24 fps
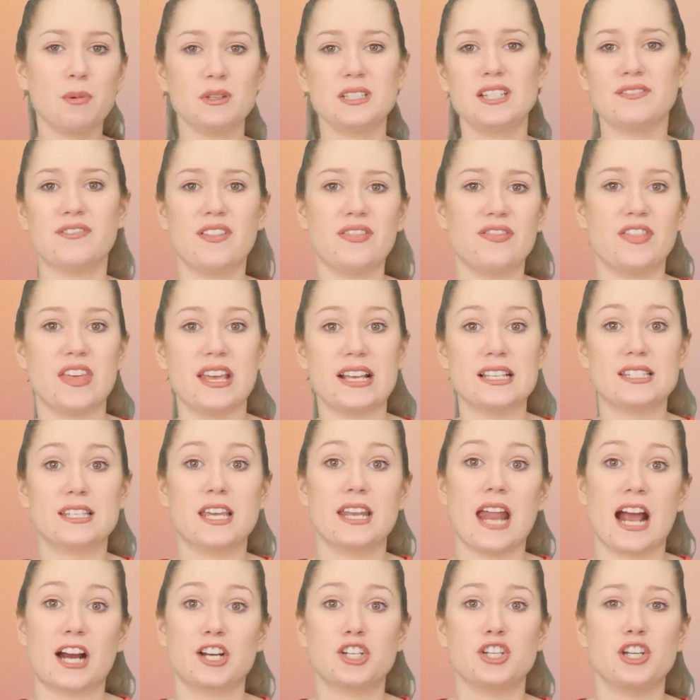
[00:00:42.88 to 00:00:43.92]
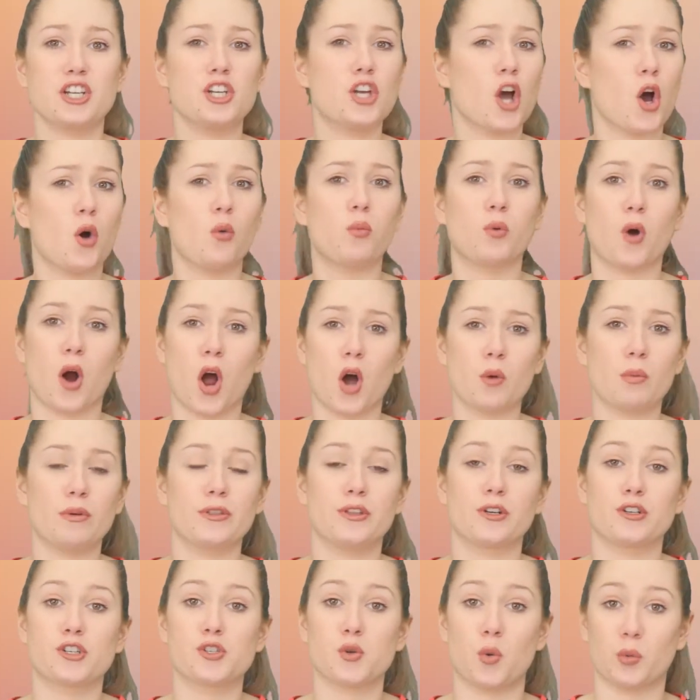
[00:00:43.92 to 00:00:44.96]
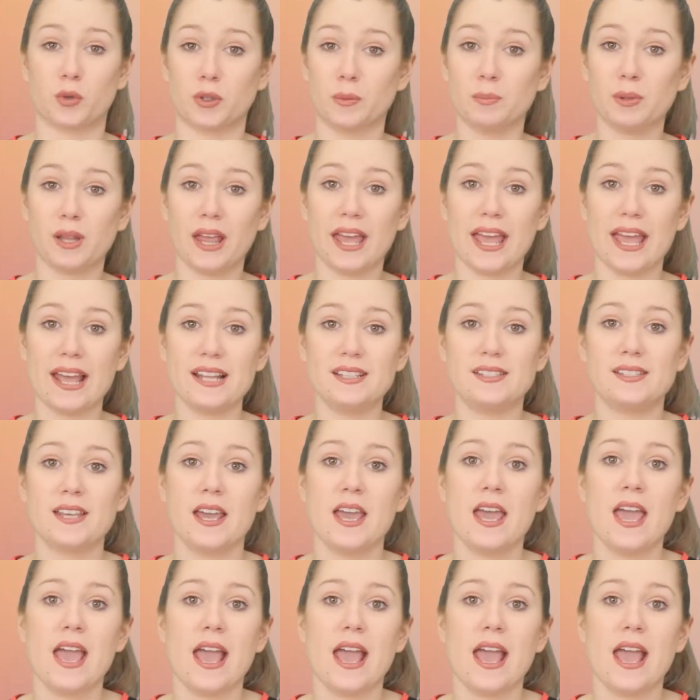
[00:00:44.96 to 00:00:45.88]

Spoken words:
different things can actually go wrong with your shoulder blades,